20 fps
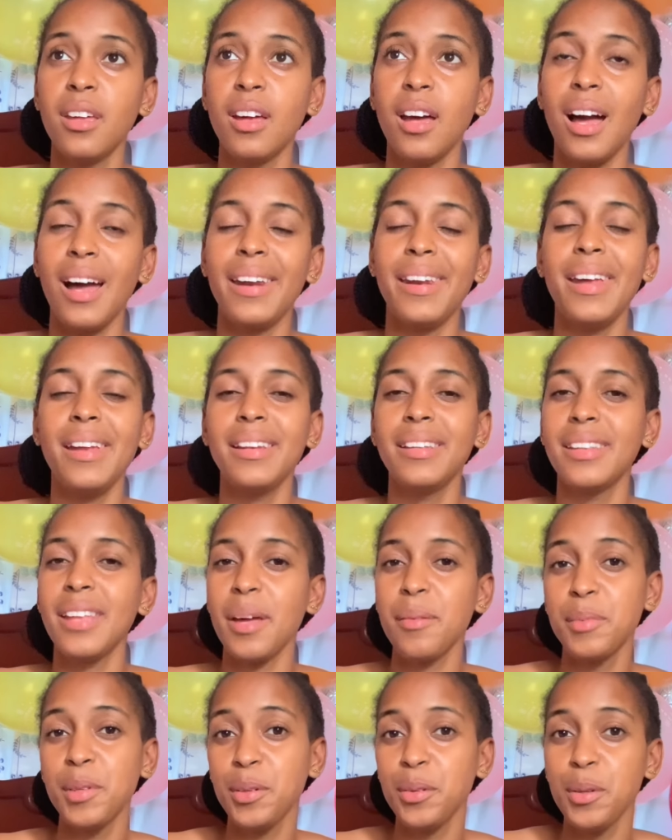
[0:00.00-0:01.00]
A lot of the
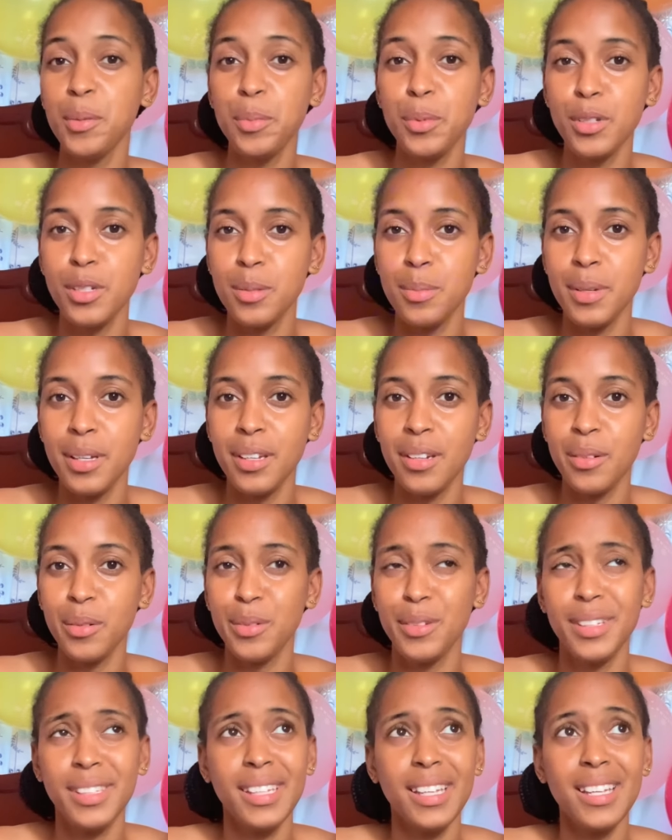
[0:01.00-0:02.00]
time they wanna push me, you know.
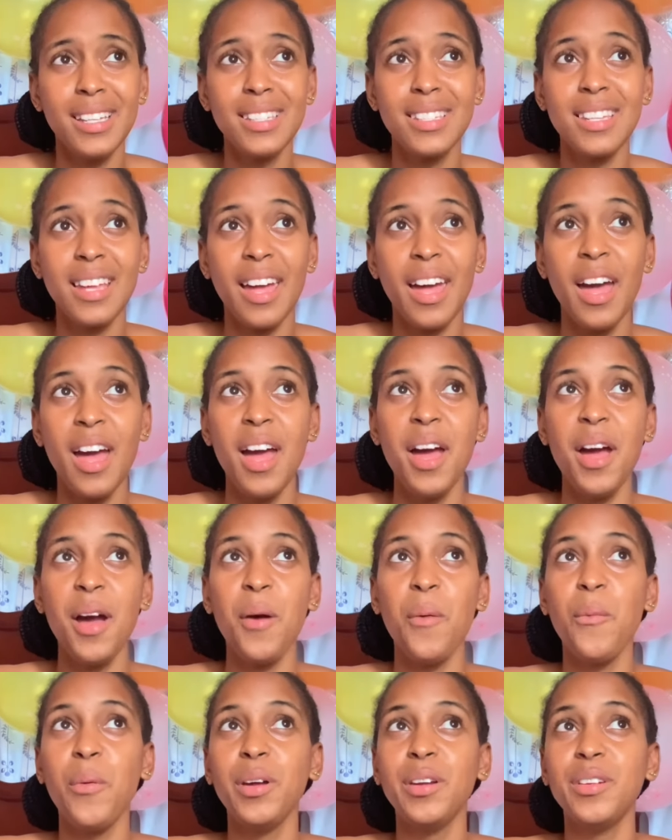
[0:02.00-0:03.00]
When thing say
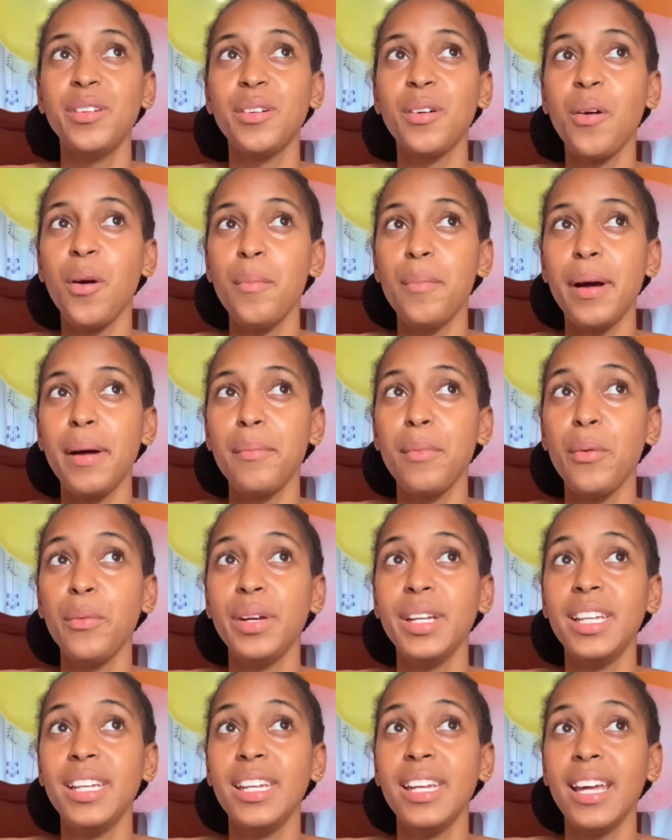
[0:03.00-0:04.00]
when I come at me with
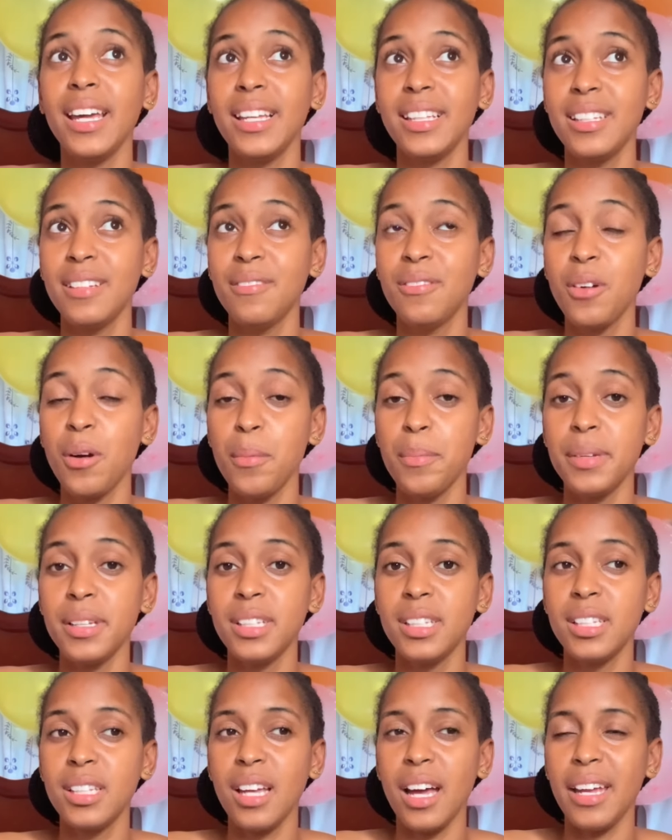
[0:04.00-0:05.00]
negative
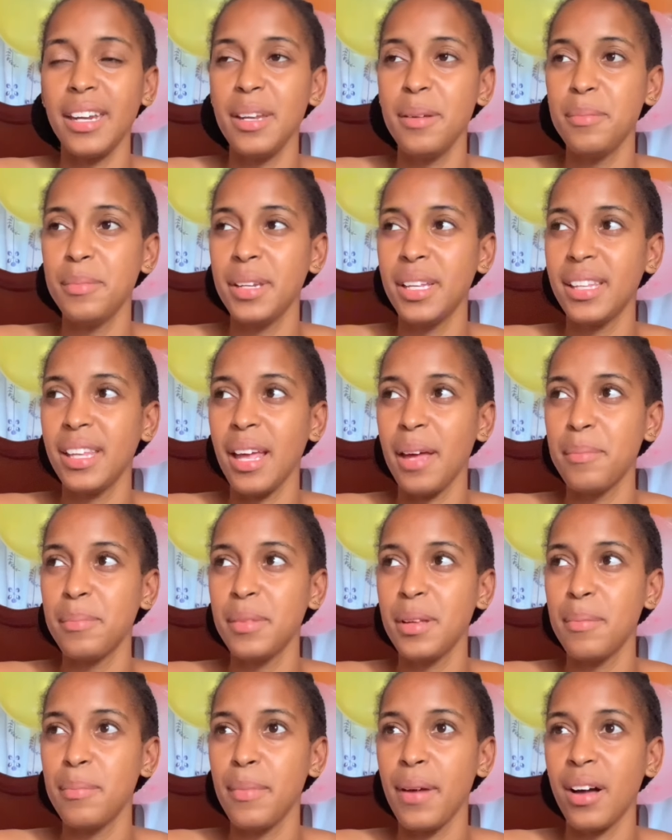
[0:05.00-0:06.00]
comment, at them the time
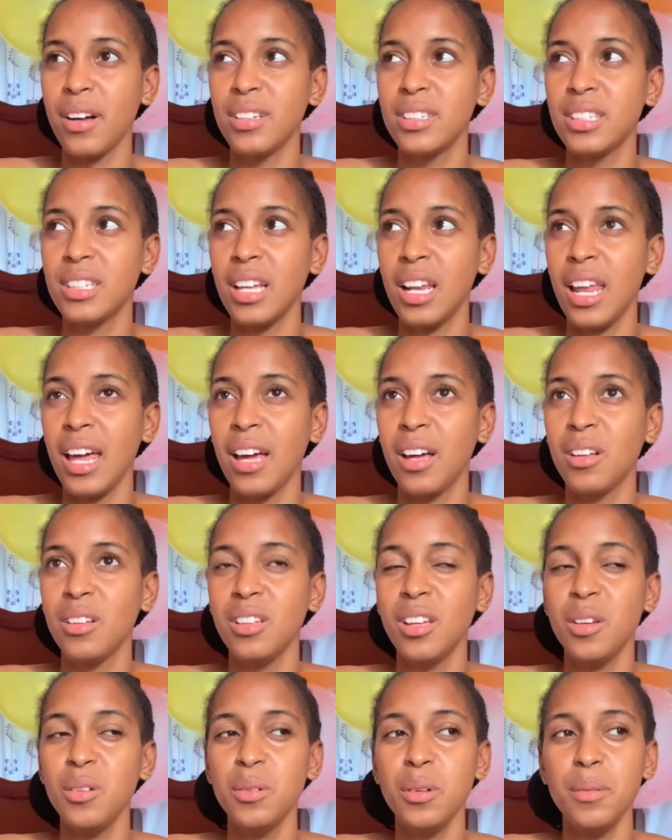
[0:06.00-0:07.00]
then I go say like,
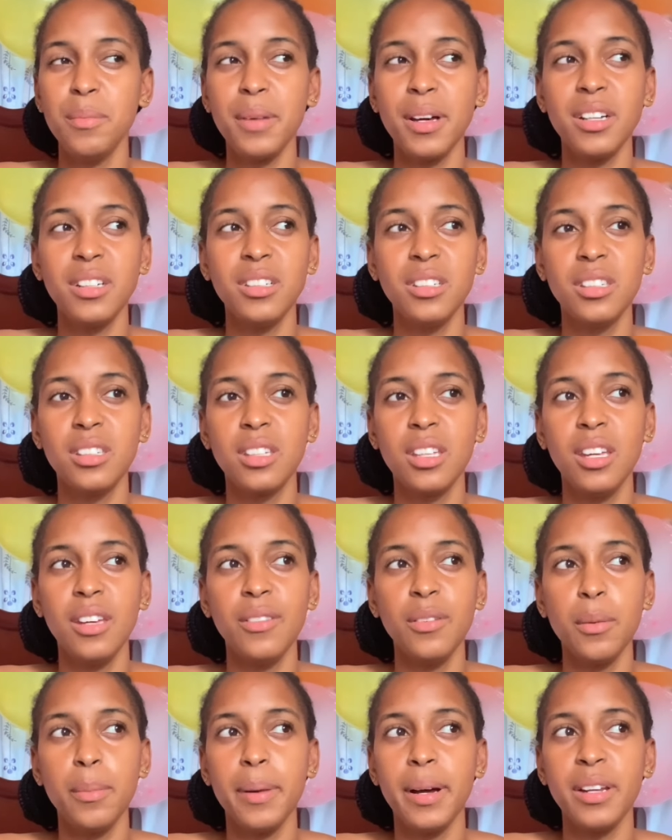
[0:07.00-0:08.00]
you know, I'm gonna just give
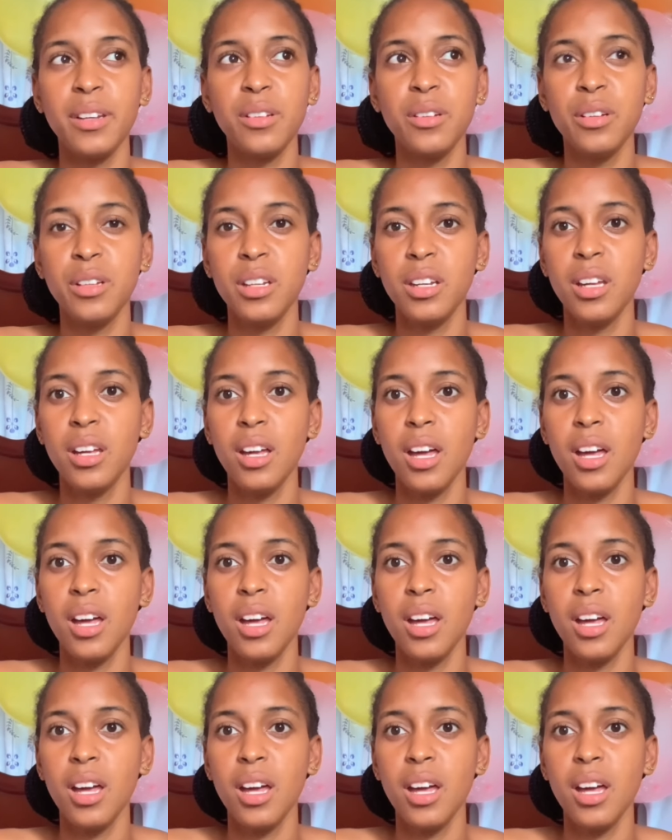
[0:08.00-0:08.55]
up and done.